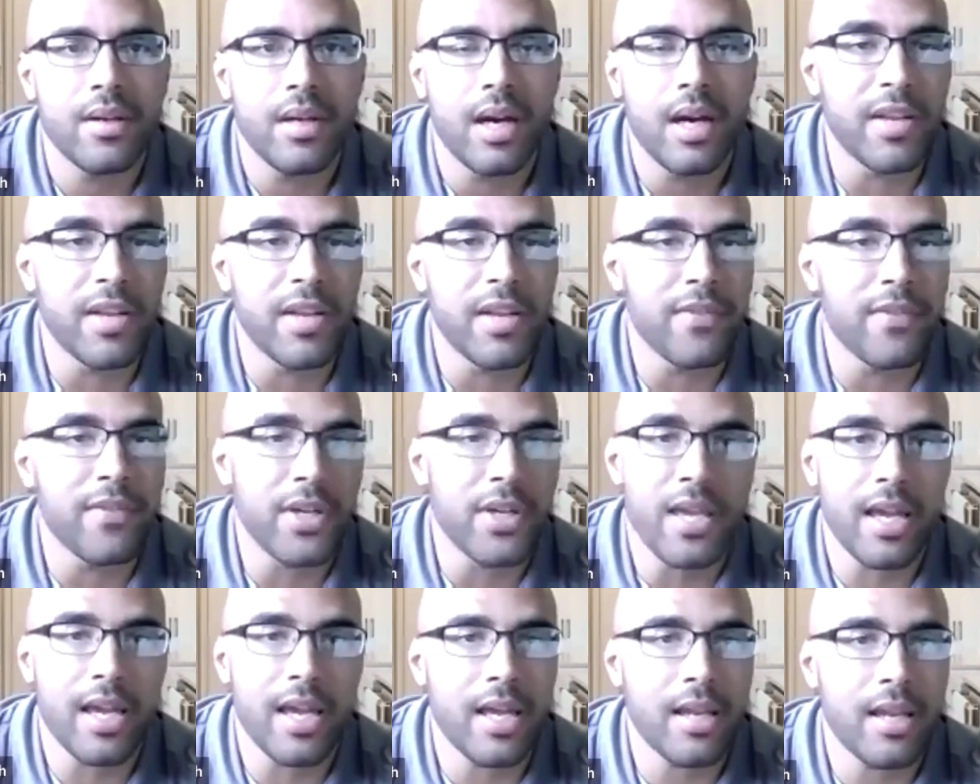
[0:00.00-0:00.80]
I mean, if you
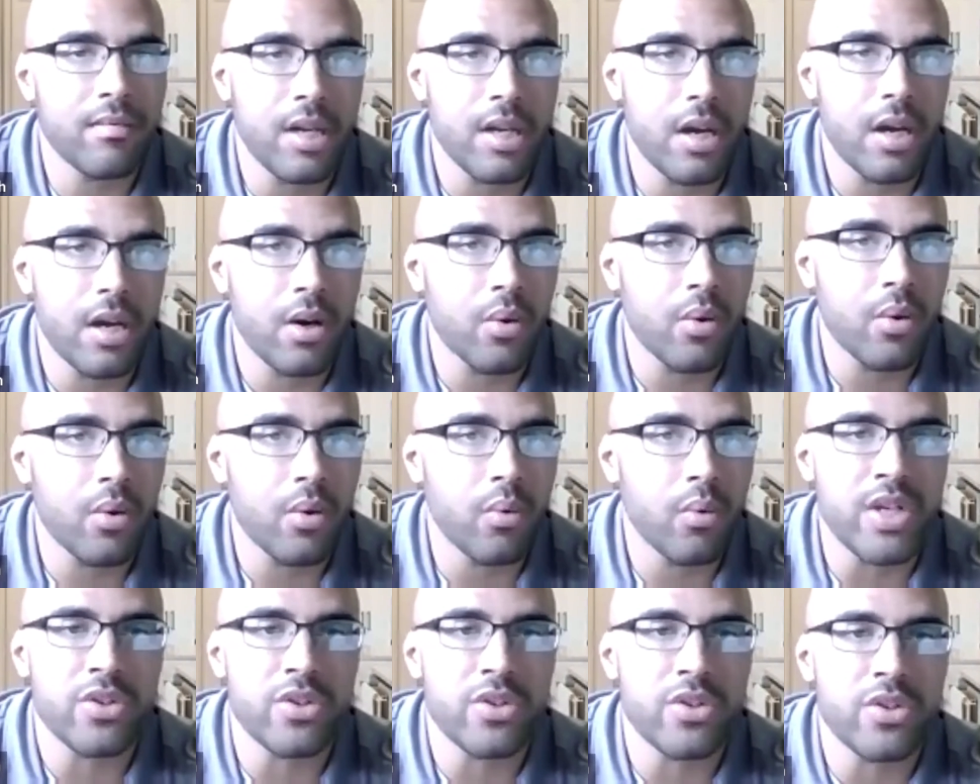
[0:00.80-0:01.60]
can't,
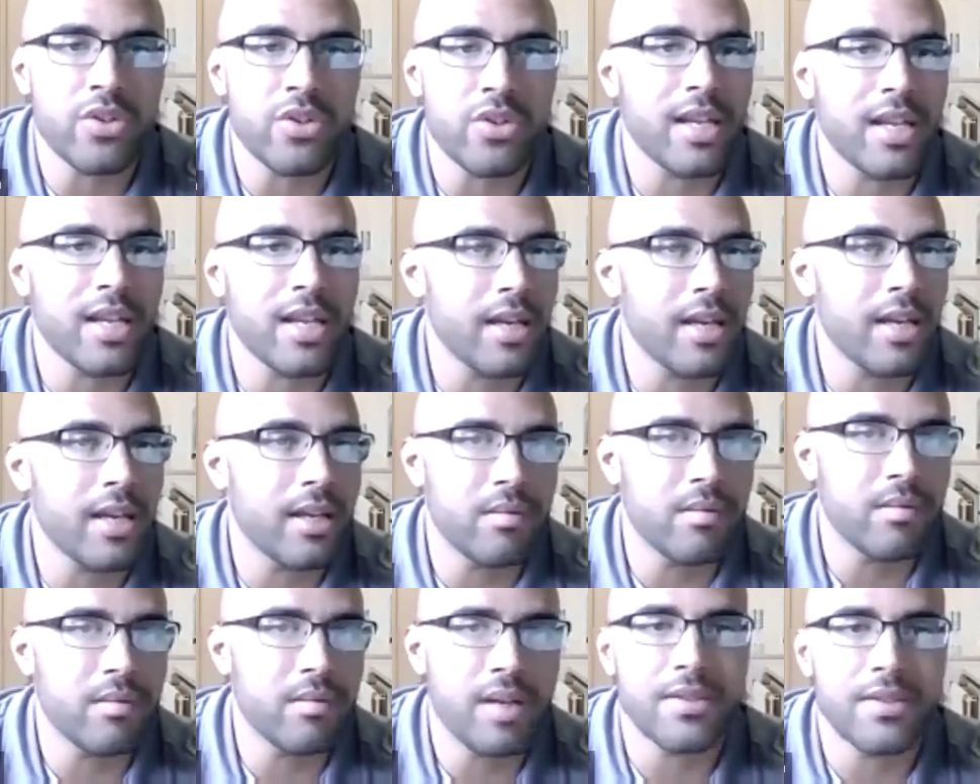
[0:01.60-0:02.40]
we try to get
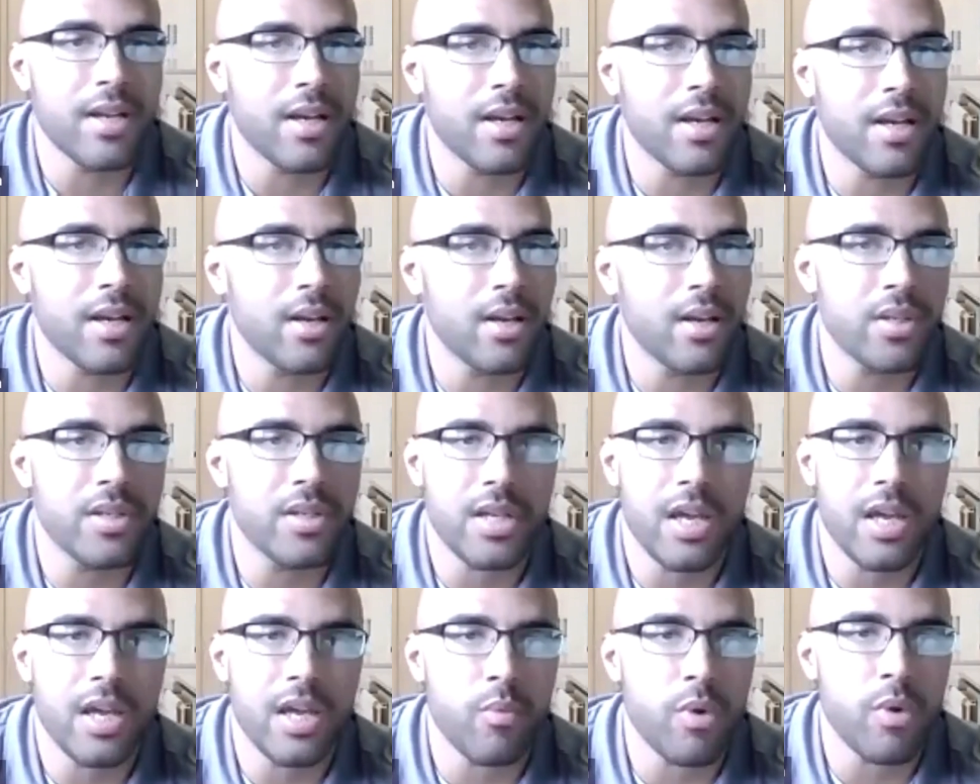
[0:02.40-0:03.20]
content.
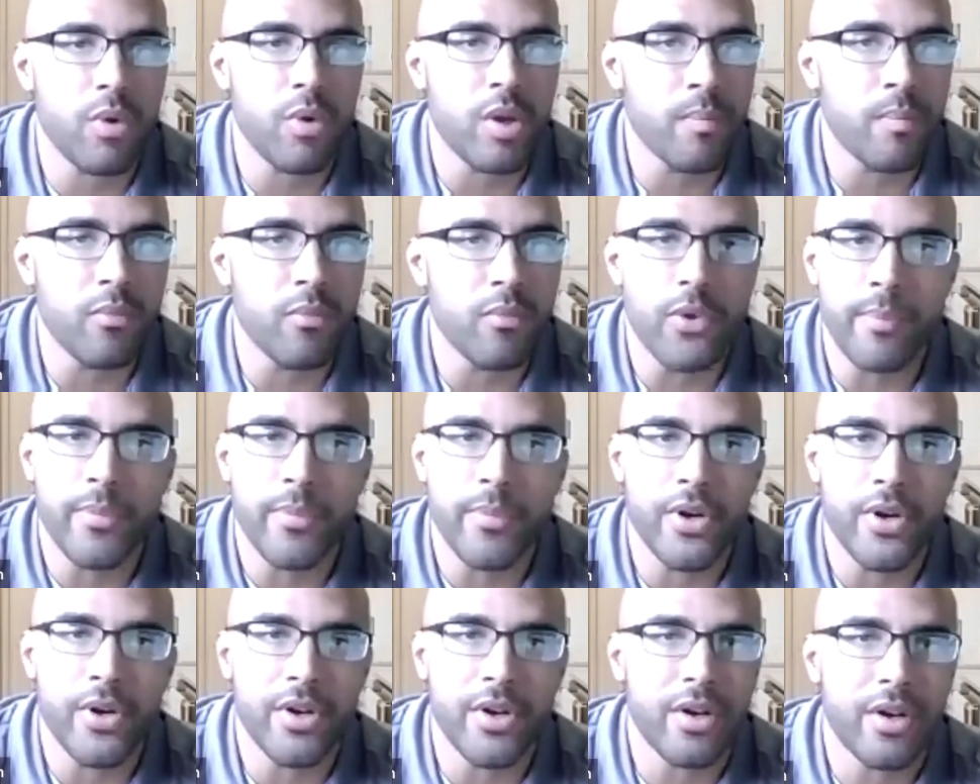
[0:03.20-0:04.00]
Once again, we
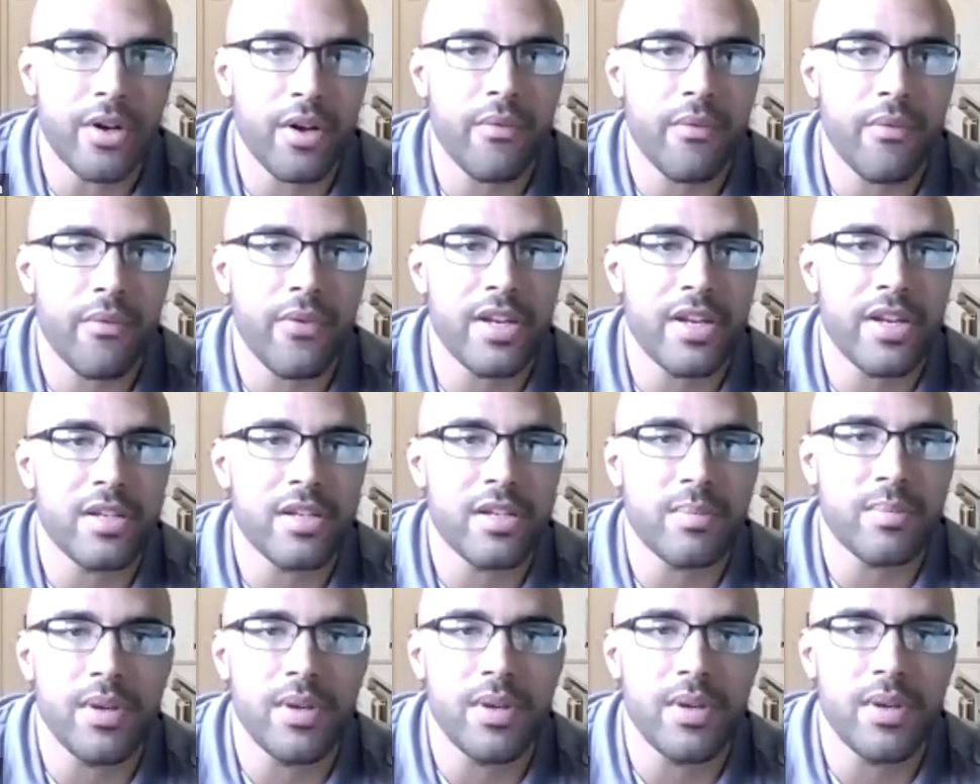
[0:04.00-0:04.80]
put it on our
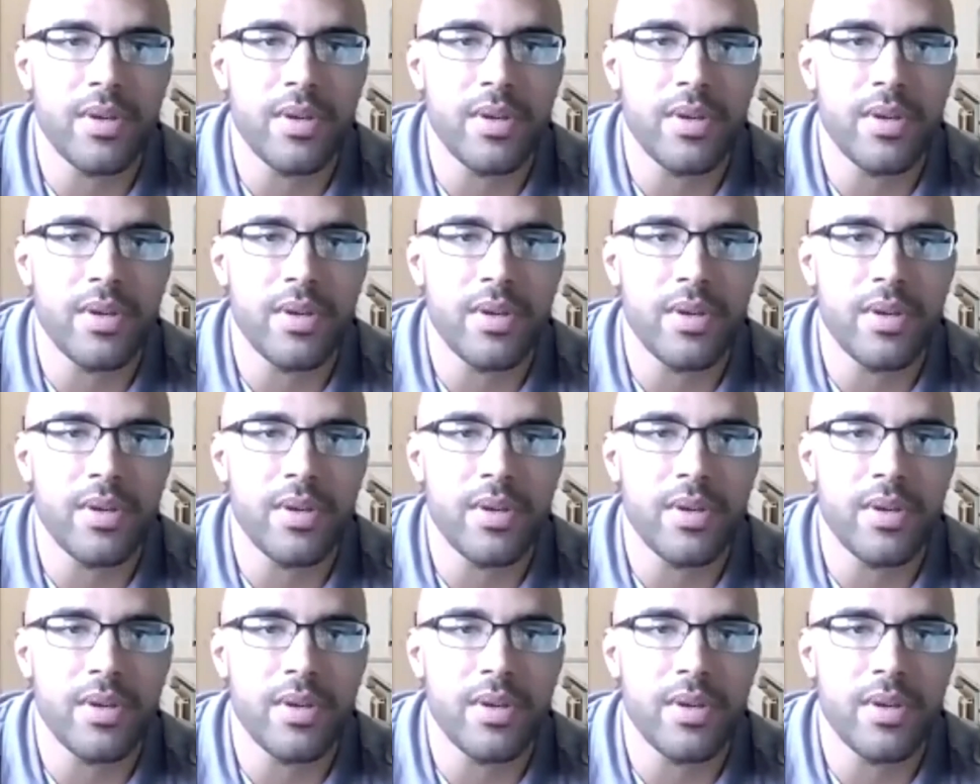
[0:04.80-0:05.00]
Facebook.